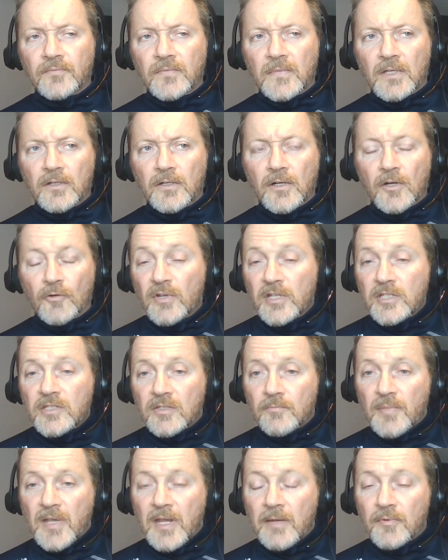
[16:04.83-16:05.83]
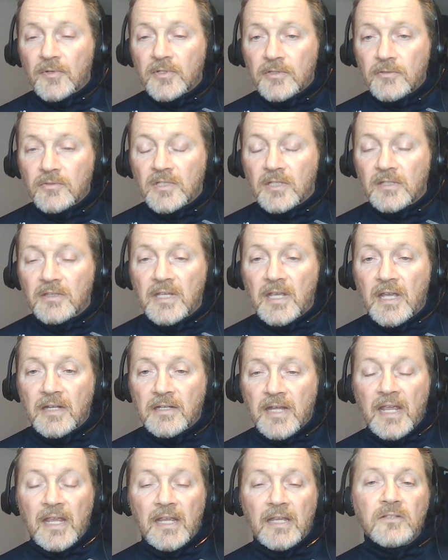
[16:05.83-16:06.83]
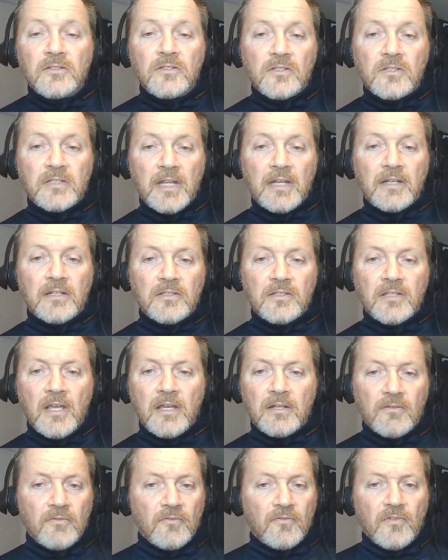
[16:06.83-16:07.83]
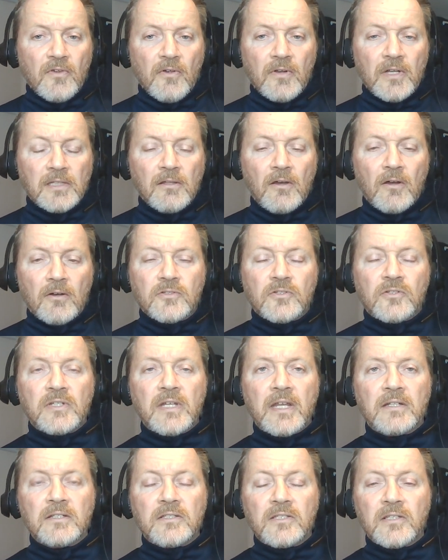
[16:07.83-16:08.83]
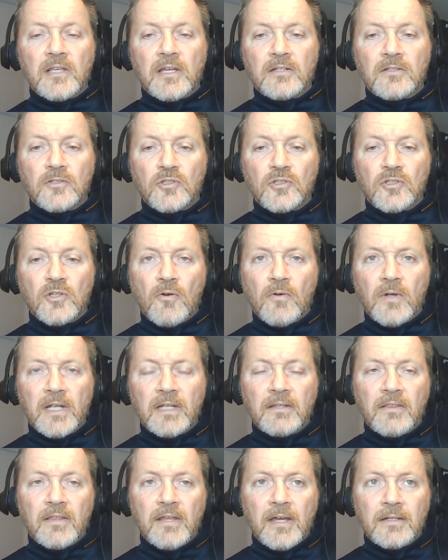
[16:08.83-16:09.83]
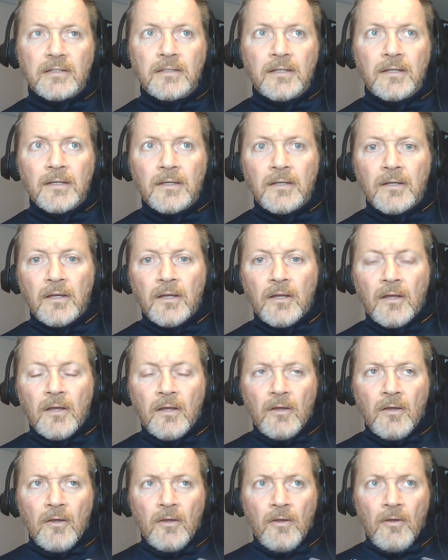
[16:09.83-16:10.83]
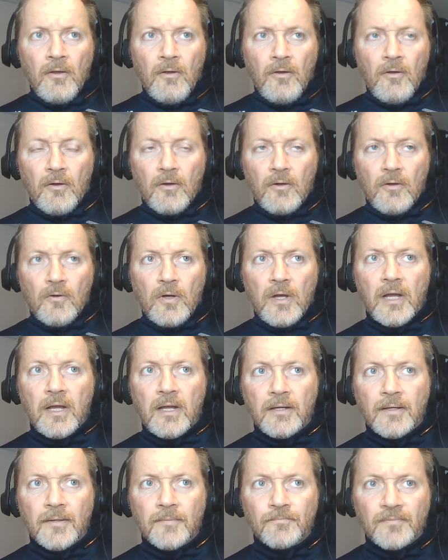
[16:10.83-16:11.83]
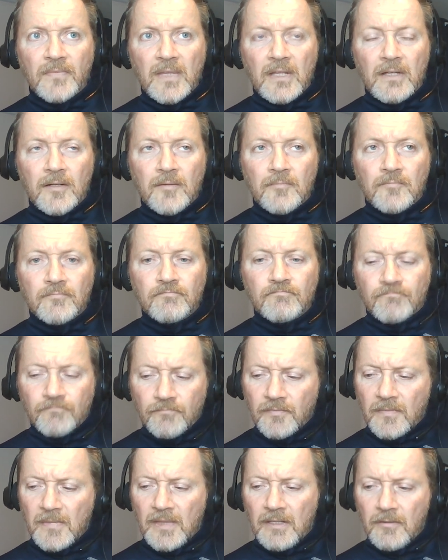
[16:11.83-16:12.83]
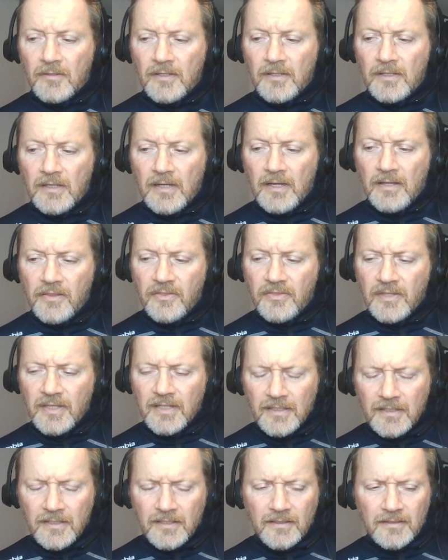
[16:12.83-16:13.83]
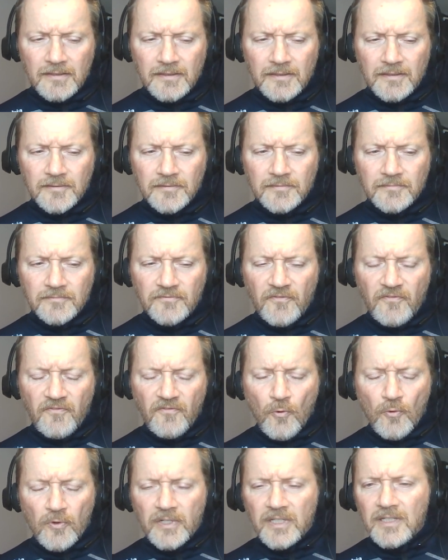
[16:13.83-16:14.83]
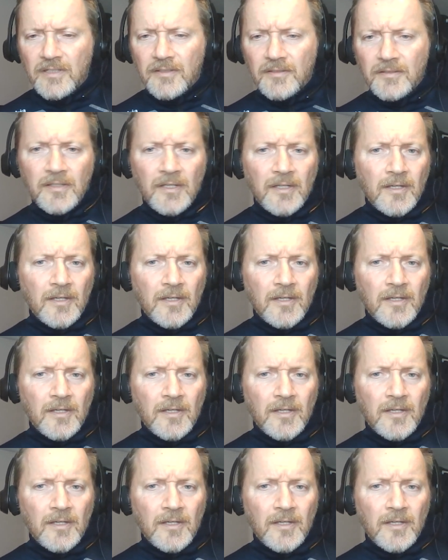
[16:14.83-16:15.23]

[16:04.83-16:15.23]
a recent paper using the NHANES data set, very large data set, showing that, oh, um, I think um, 40,